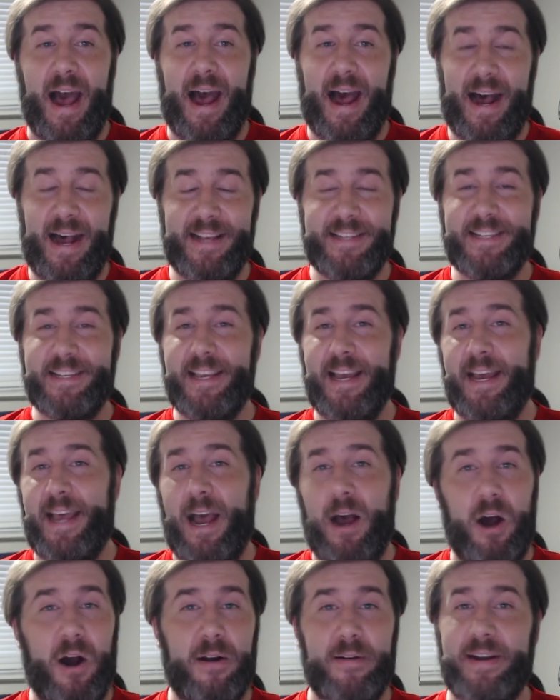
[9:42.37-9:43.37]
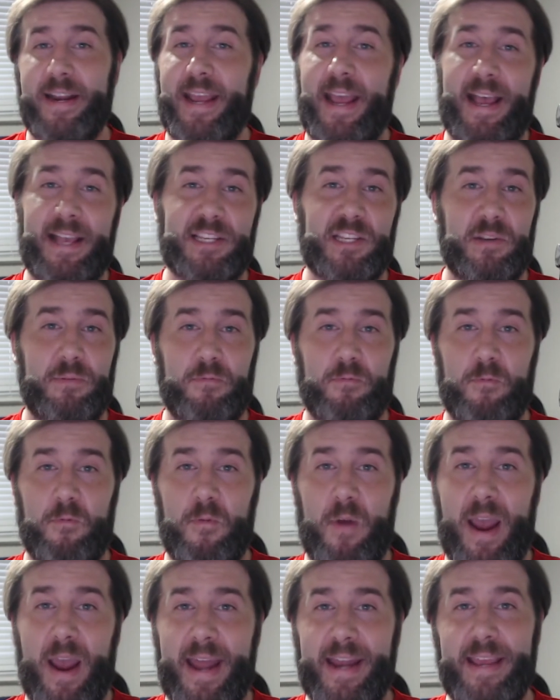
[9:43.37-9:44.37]
Asuka already has some
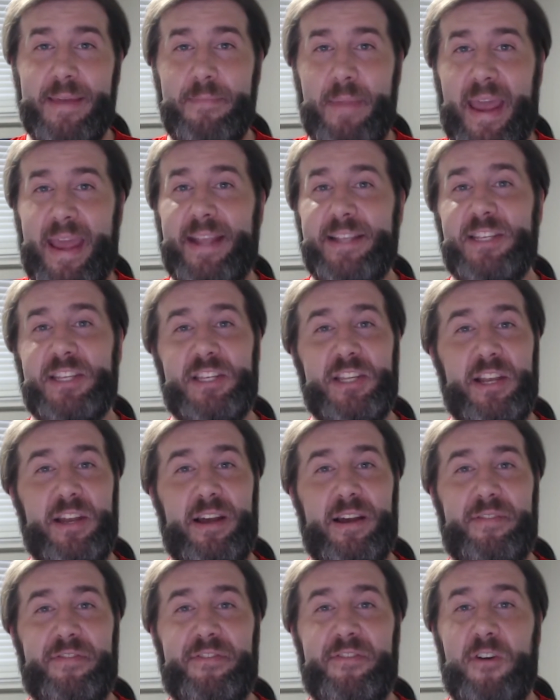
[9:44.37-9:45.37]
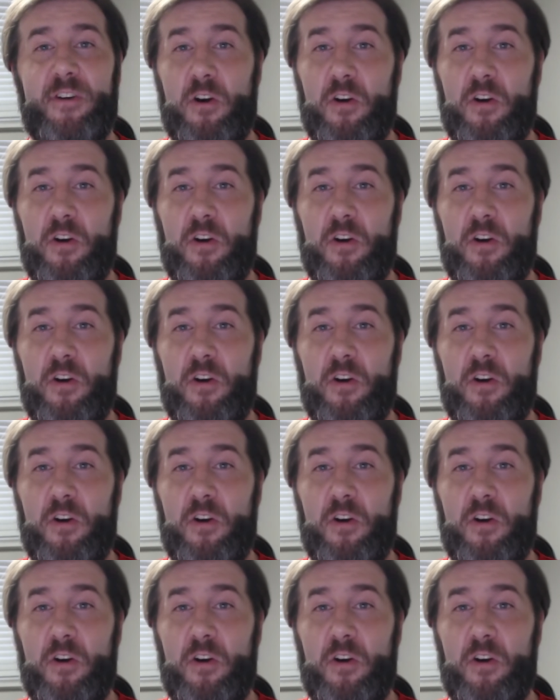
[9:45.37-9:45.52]
ready-made stuff